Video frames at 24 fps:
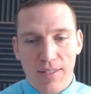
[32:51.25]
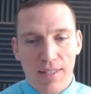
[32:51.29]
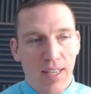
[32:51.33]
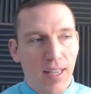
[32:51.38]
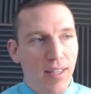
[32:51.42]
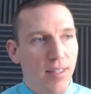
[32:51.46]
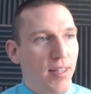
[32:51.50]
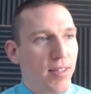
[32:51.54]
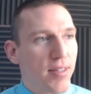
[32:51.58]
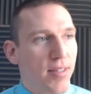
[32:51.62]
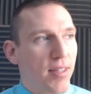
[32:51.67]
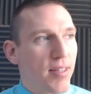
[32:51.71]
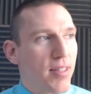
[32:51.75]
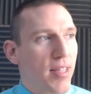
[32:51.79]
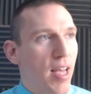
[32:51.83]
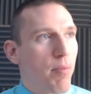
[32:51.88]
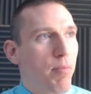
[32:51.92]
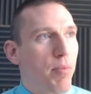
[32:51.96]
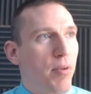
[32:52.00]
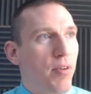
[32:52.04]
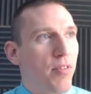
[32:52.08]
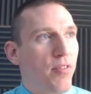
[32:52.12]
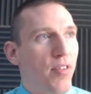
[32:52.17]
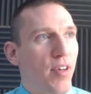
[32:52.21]
this as a type
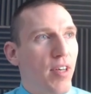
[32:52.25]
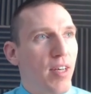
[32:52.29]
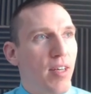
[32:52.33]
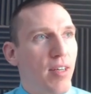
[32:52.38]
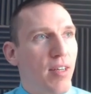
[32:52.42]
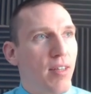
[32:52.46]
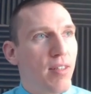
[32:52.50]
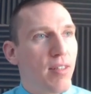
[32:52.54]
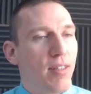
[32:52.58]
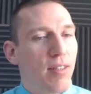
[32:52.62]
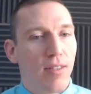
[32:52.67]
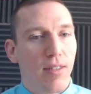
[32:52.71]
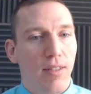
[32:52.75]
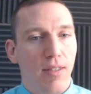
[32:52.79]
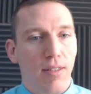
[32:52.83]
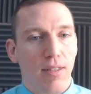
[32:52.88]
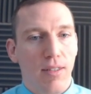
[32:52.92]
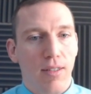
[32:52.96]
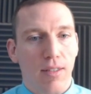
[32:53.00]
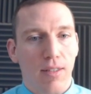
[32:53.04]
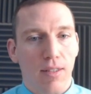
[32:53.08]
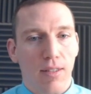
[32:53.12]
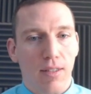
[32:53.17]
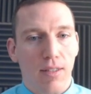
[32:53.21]
of uh,
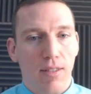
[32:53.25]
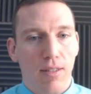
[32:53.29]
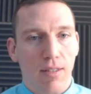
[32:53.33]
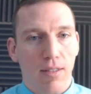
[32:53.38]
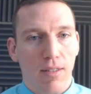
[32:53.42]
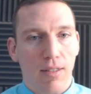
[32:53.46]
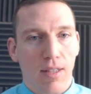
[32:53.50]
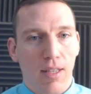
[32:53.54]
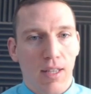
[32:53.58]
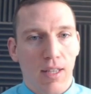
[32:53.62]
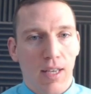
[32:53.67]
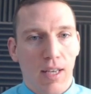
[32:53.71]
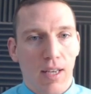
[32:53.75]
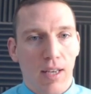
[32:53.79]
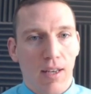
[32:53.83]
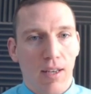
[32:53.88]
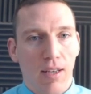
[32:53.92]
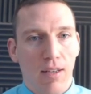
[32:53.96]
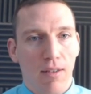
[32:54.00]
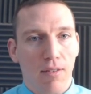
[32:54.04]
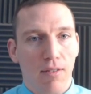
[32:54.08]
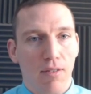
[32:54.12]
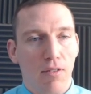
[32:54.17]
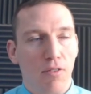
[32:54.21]

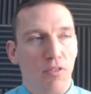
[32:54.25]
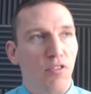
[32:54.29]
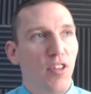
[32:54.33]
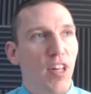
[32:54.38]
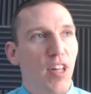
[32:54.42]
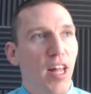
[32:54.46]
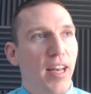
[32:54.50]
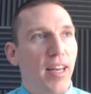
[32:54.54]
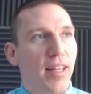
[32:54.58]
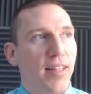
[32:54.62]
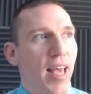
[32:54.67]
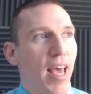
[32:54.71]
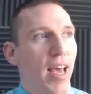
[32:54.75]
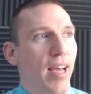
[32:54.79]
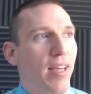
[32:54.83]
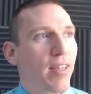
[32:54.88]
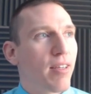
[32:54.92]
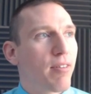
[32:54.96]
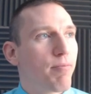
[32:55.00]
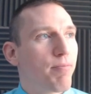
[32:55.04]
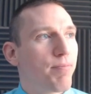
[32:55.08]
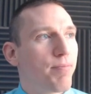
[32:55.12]
uh, flood attack.